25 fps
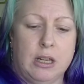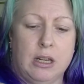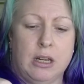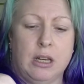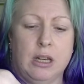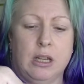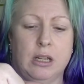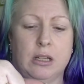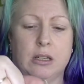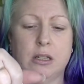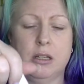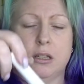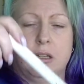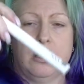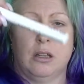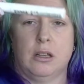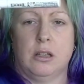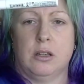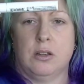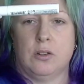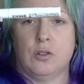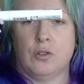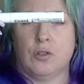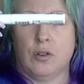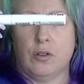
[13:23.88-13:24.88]
NYX
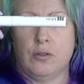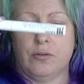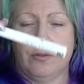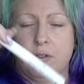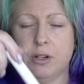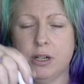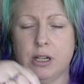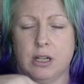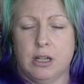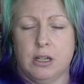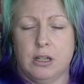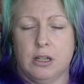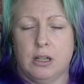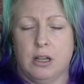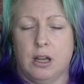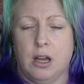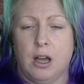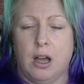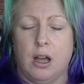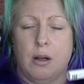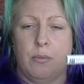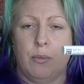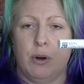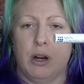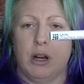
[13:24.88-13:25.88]
Control Freak
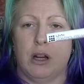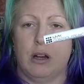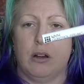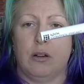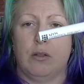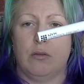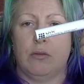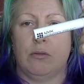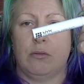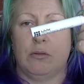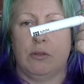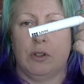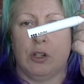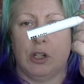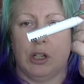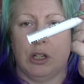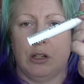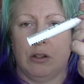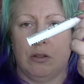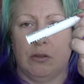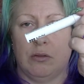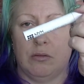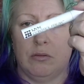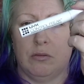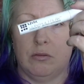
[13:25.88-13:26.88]
Eyebrow
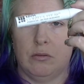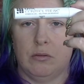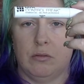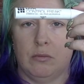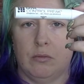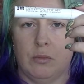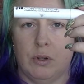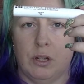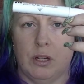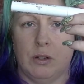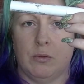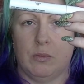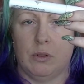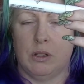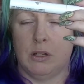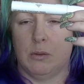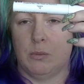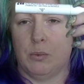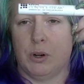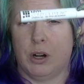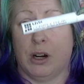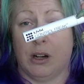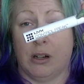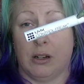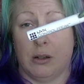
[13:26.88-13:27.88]
Gel, which was the
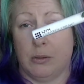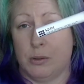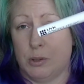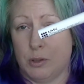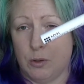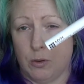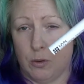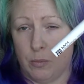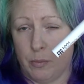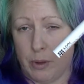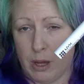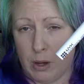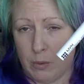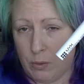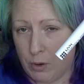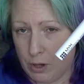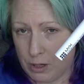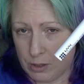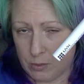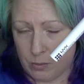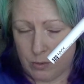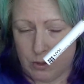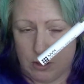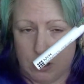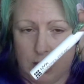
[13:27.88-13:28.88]
product I was talking about,
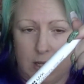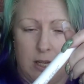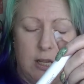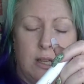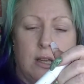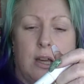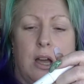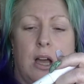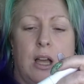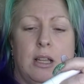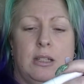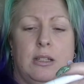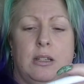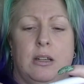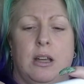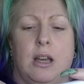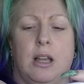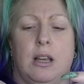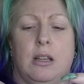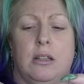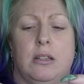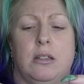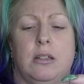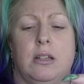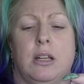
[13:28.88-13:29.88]
works with the eye
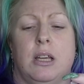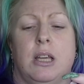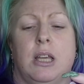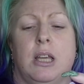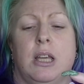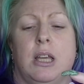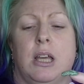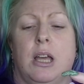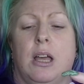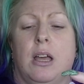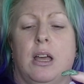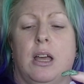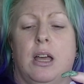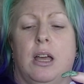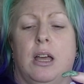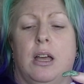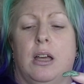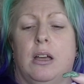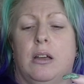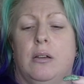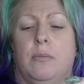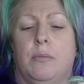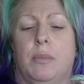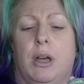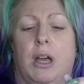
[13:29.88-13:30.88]
stylist.
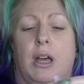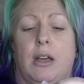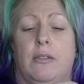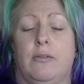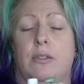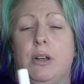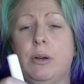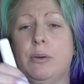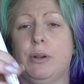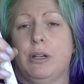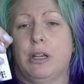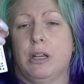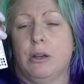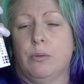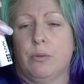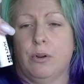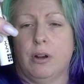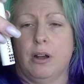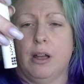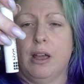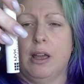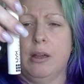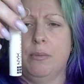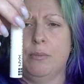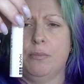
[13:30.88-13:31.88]
I have no idea where
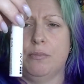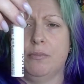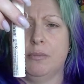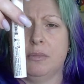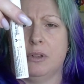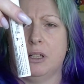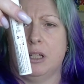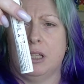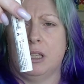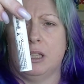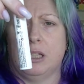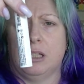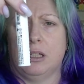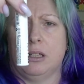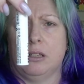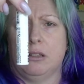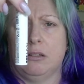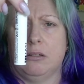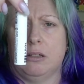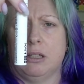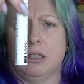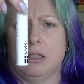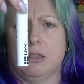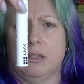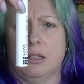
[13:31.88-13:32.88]
I am, clearly.
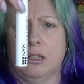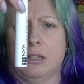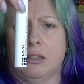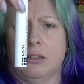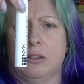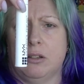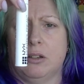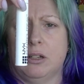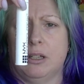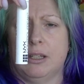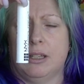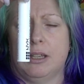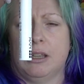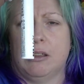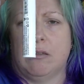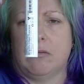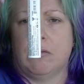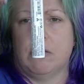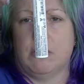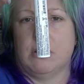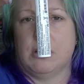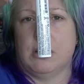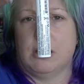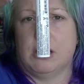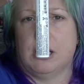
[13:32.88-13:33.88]
This is not a
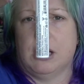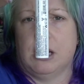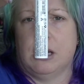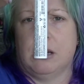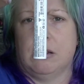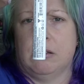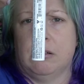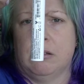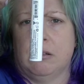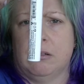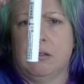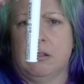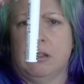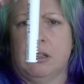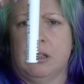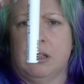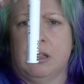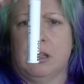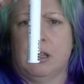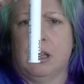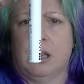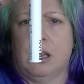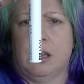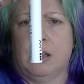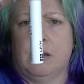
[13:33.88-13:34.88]
see-through container.
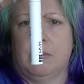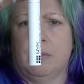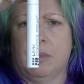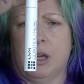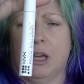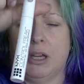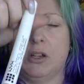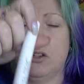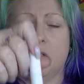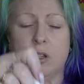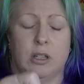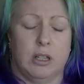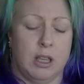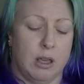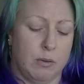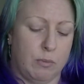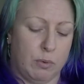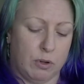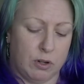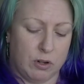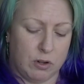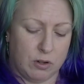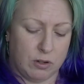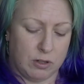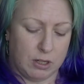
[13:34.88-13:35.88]
I just keep
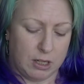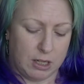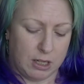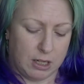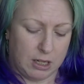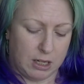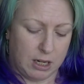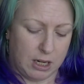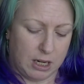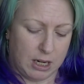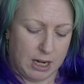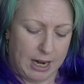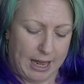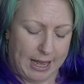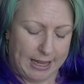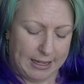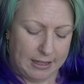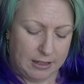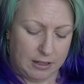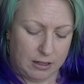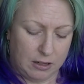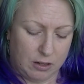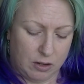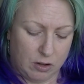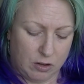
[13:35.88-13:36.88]
on using it. It
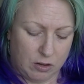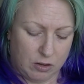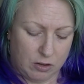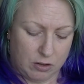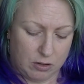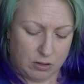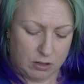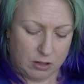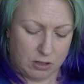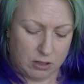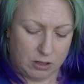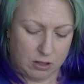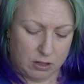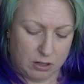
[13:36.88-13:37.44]
hasn't gone...